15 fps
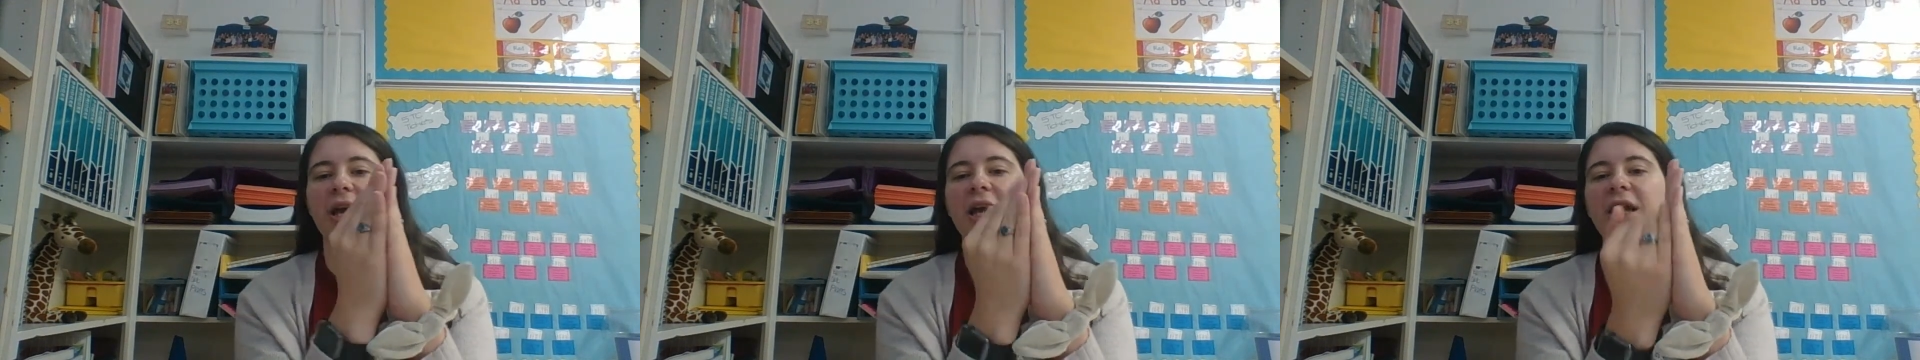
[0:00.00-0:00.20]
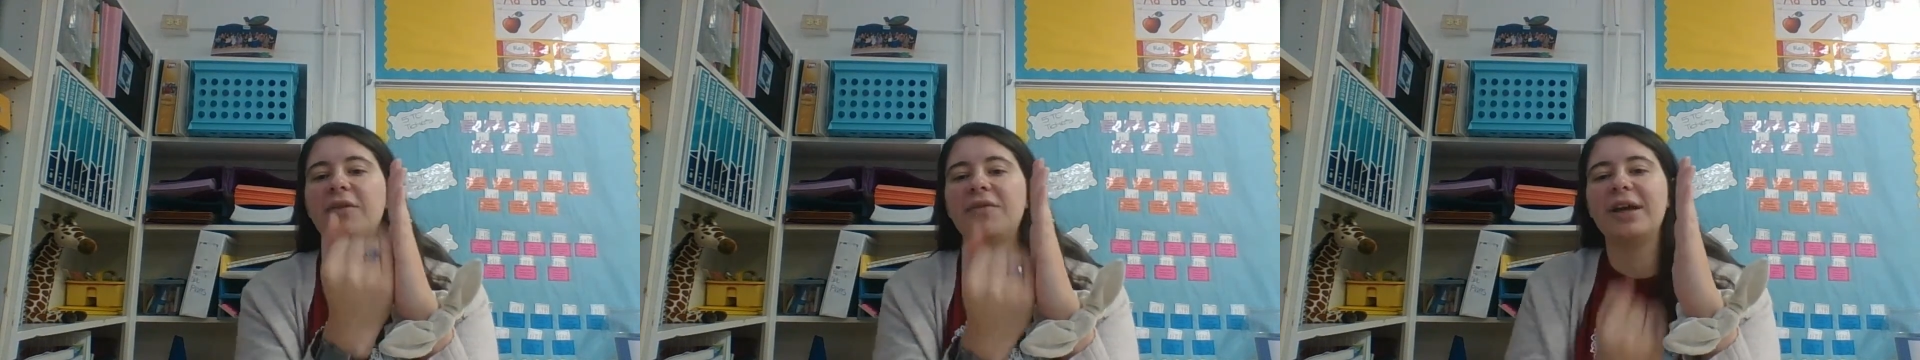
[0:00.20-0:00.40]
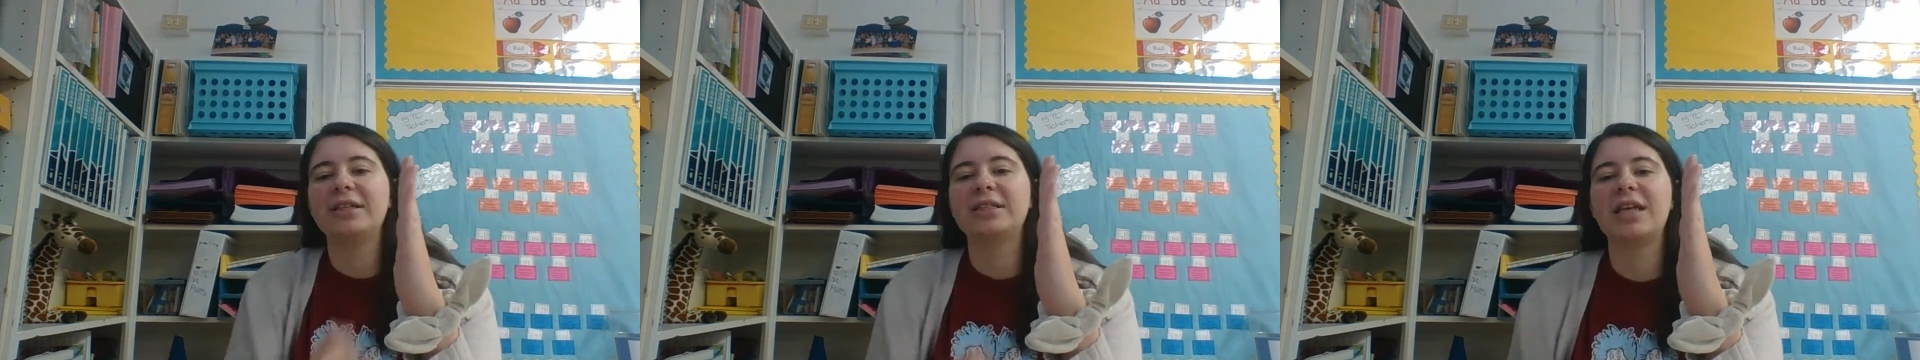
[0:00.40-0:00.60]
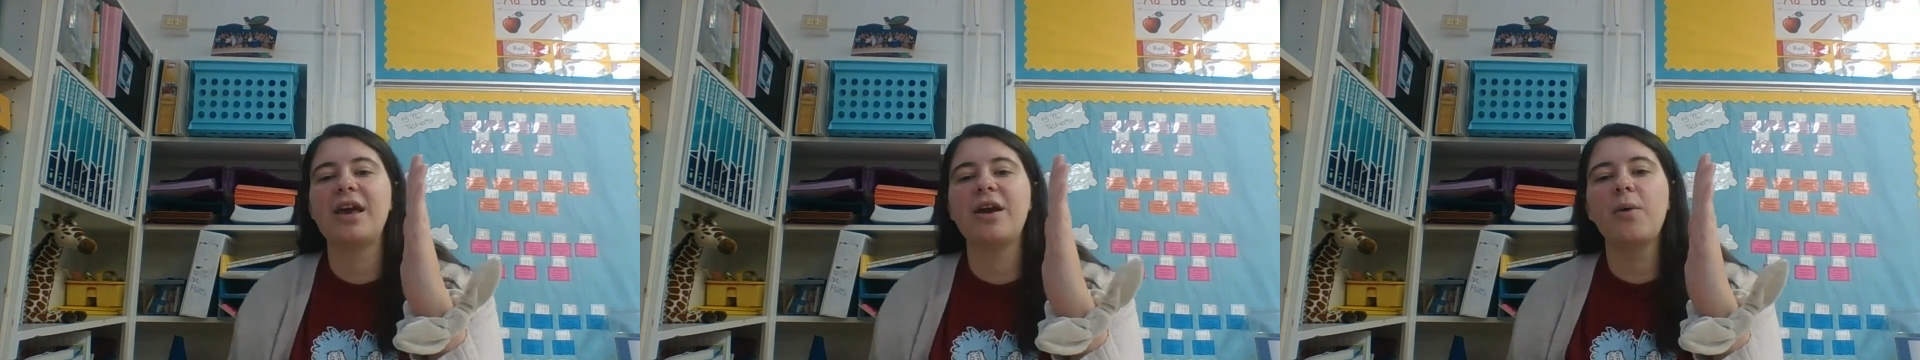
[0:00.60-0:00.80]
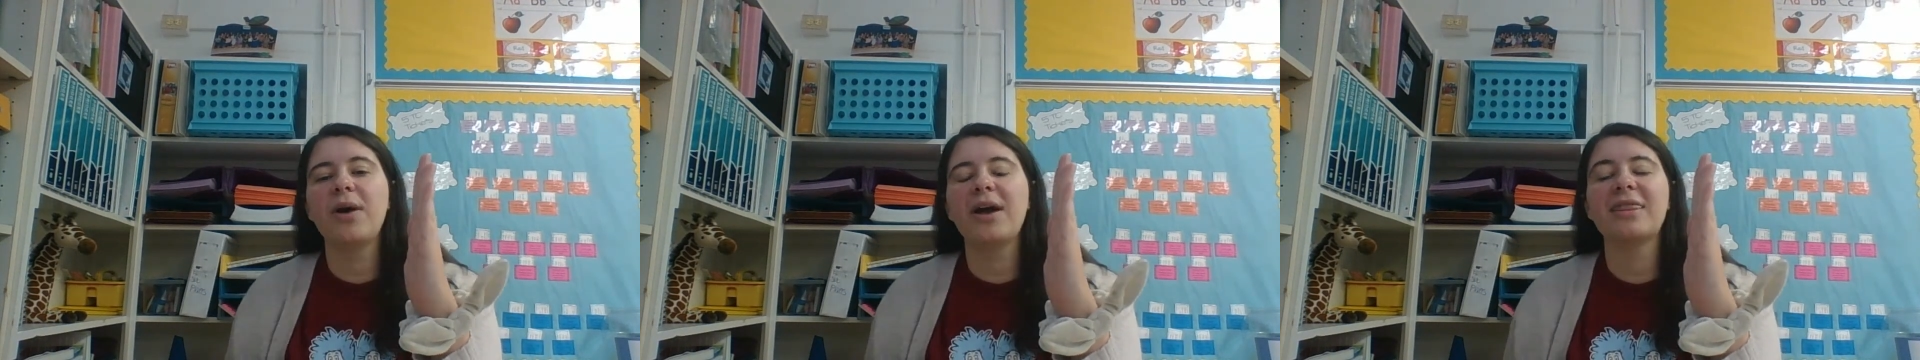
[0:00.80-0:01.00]
And if I
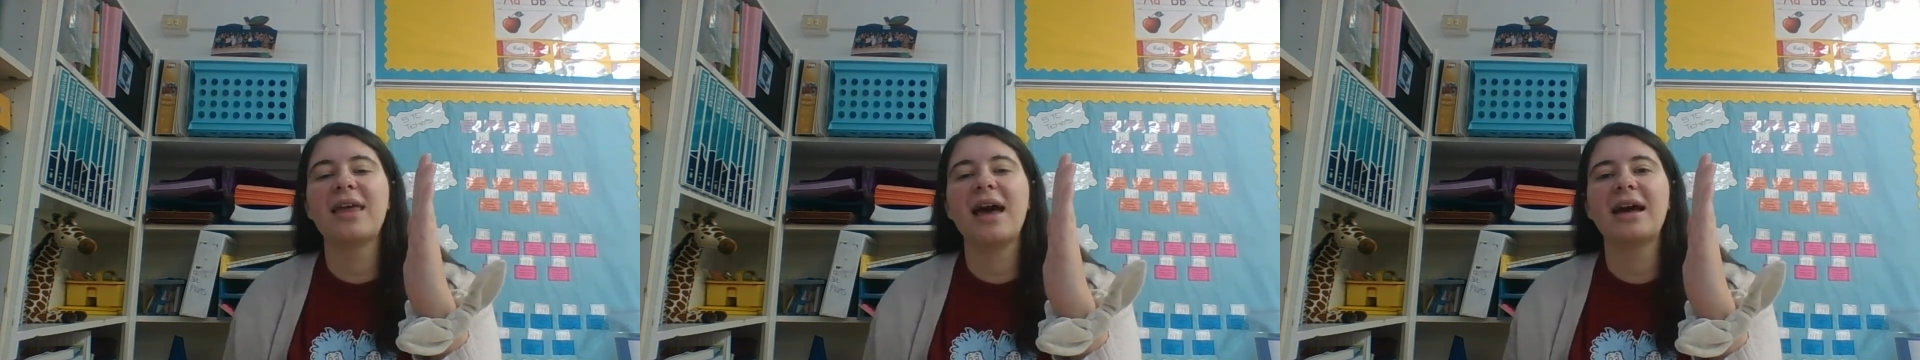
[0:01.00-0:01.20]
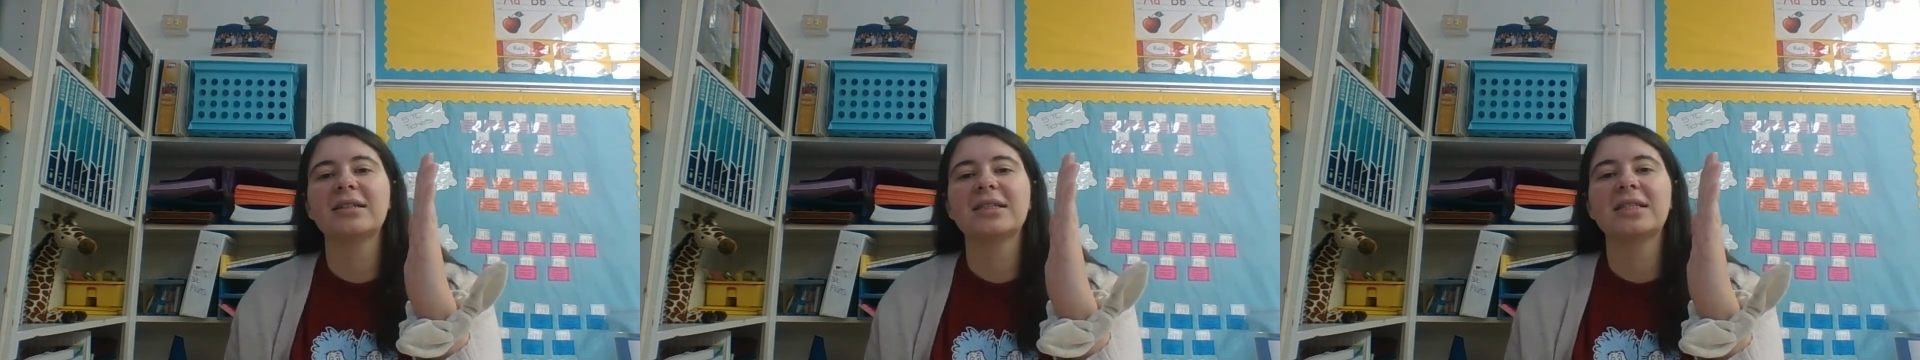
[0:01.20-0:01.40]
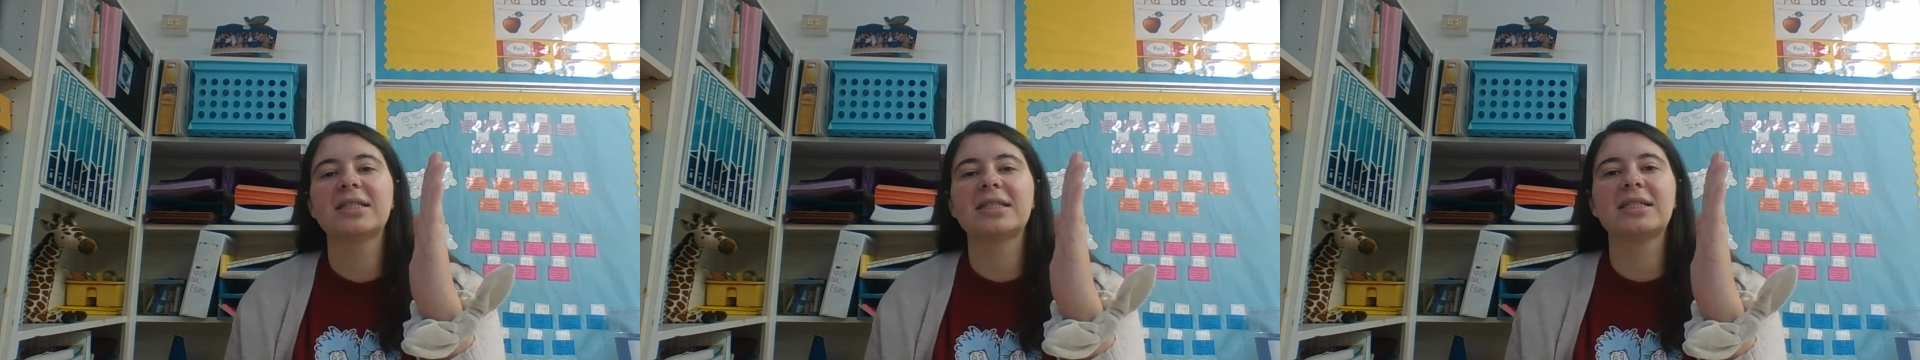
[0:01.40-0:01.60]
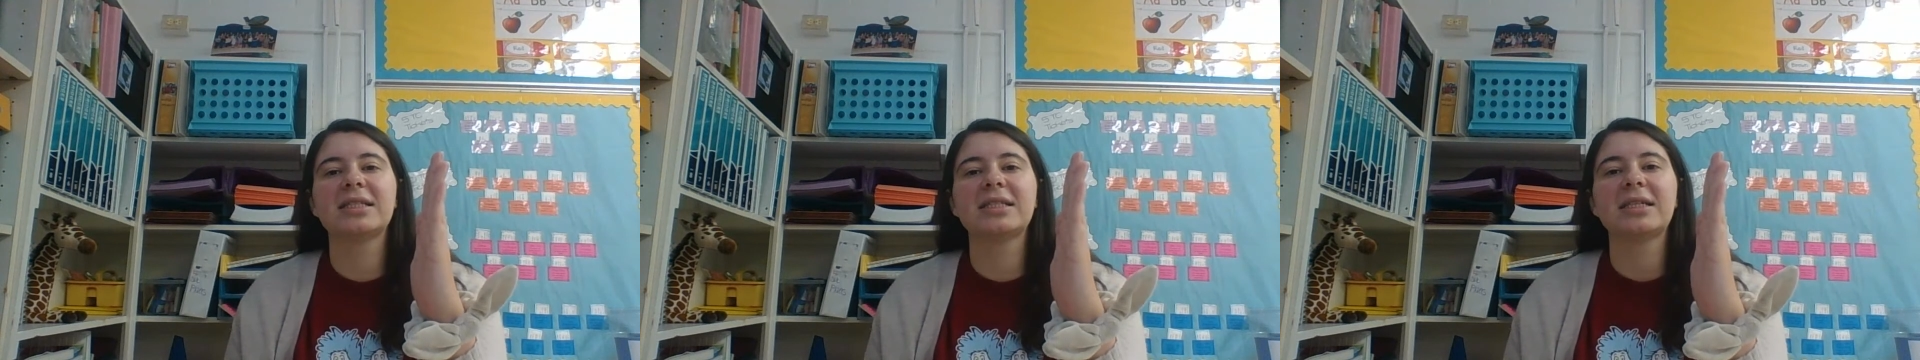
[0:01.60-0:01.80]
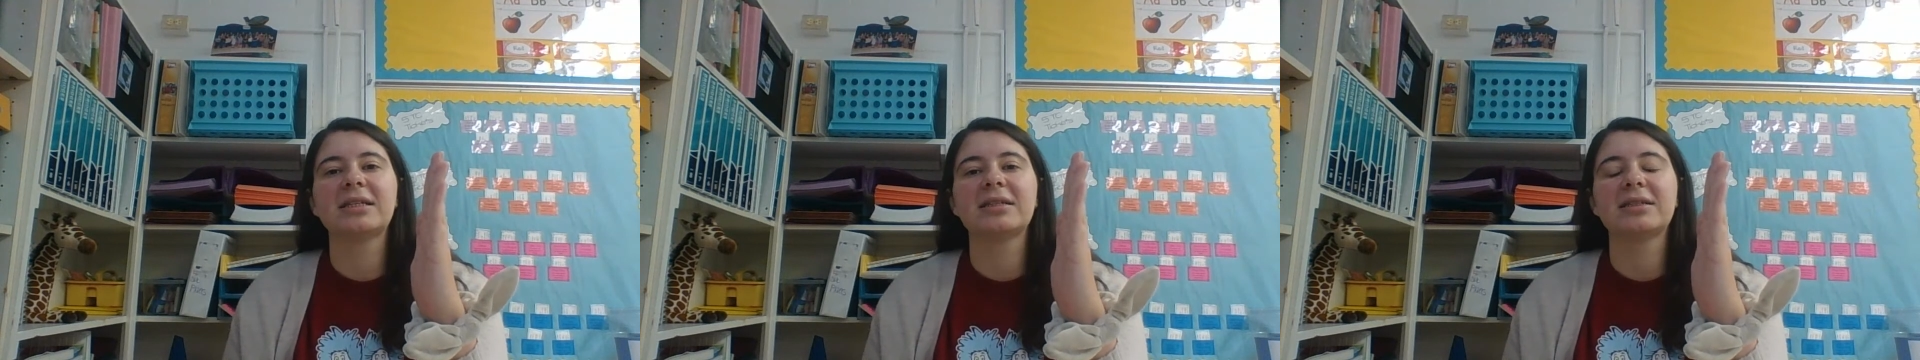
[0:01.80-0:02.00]
take away that
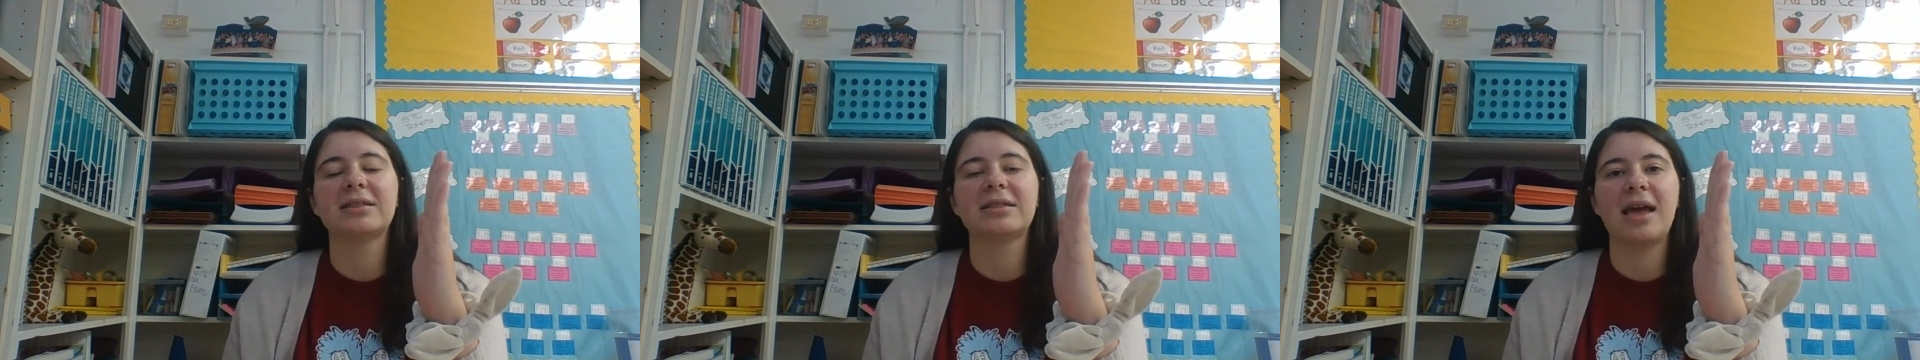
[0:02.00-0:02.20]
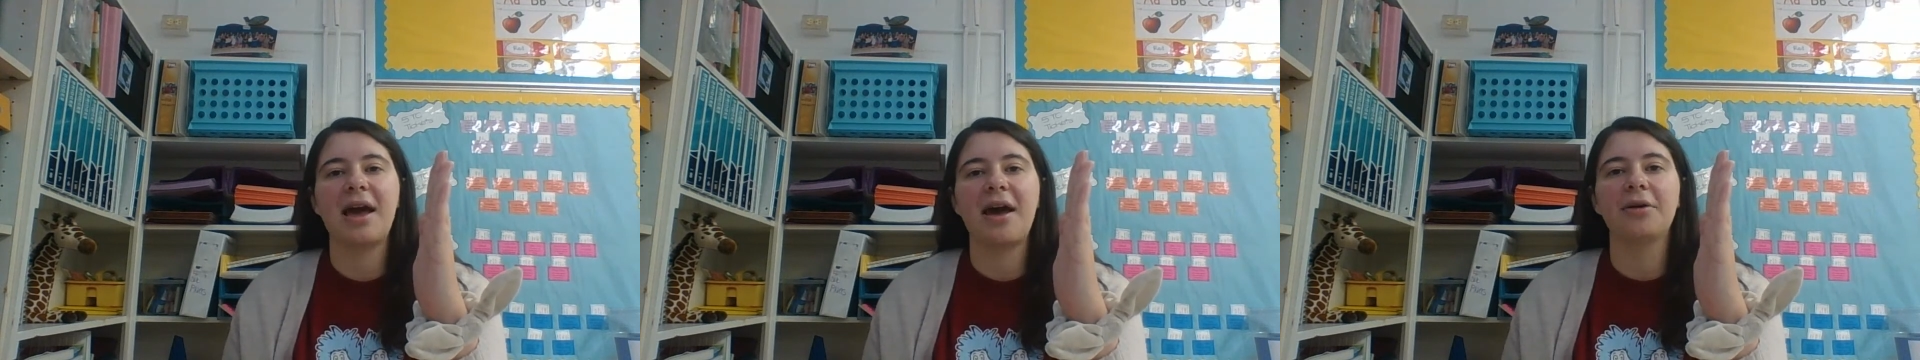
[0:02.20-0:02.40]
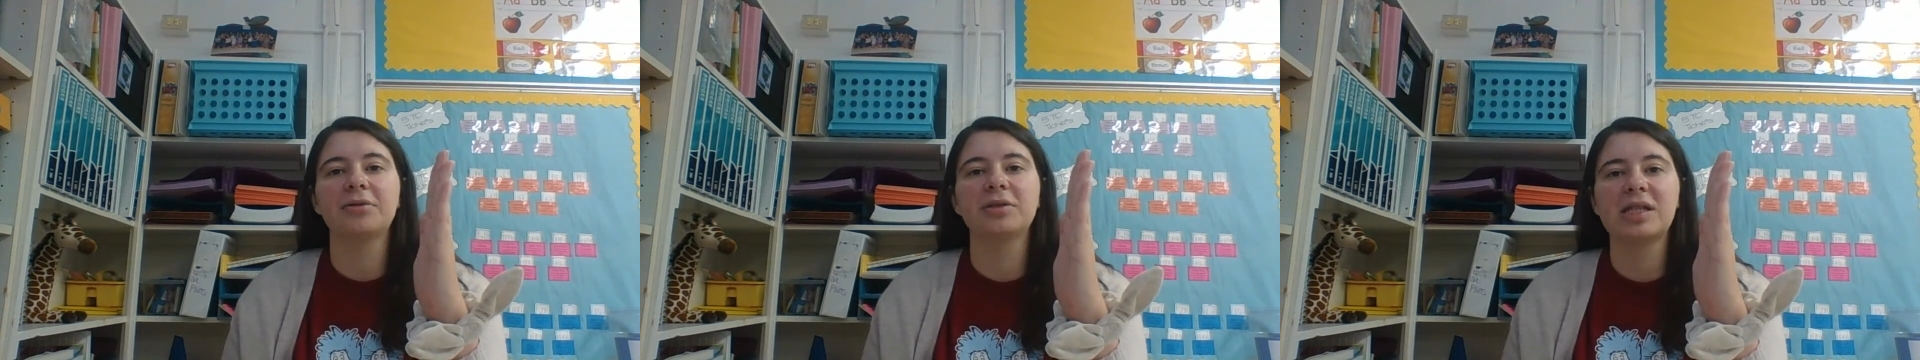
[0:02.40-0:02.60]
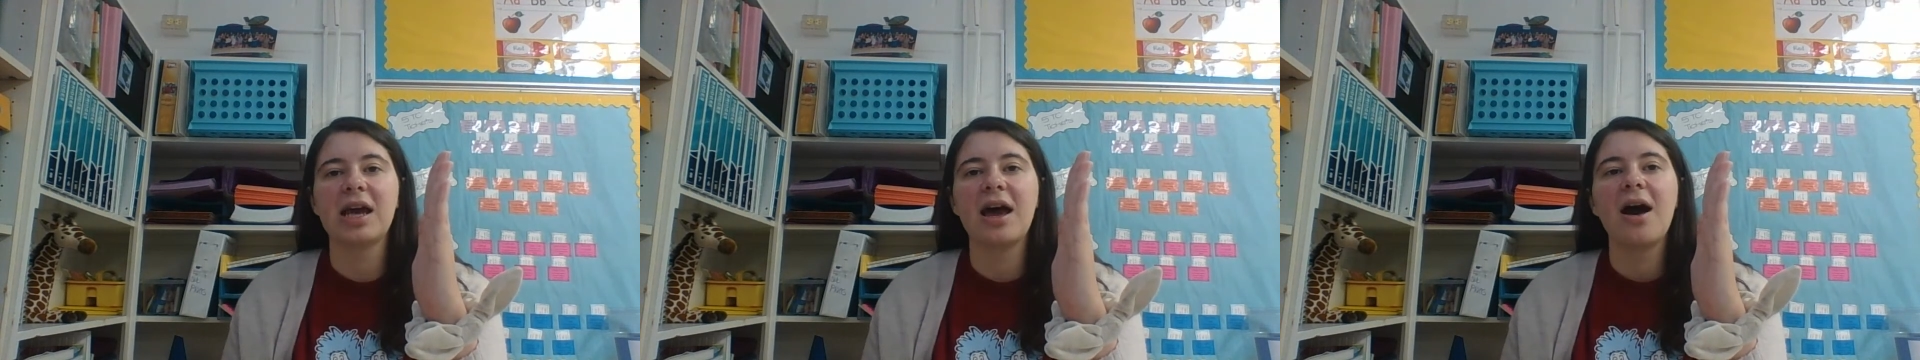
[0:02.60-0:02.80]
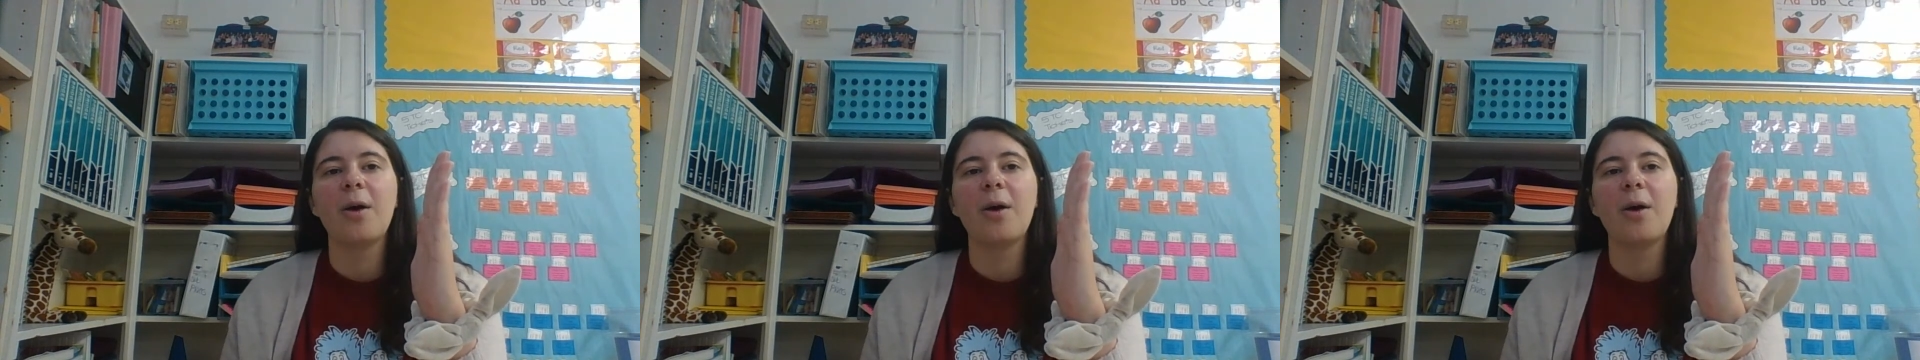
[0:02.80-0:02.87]
s sound,